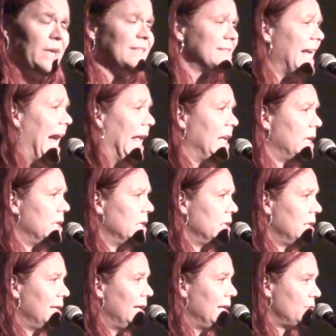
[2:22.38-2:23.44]
what is that?
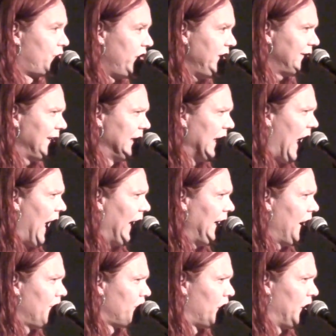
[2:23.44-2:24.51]
Cheesy
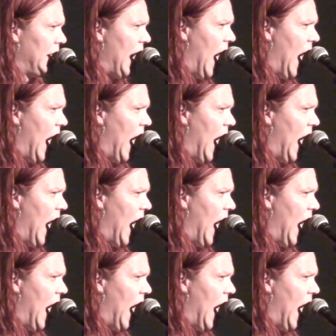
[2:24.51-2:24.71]
line number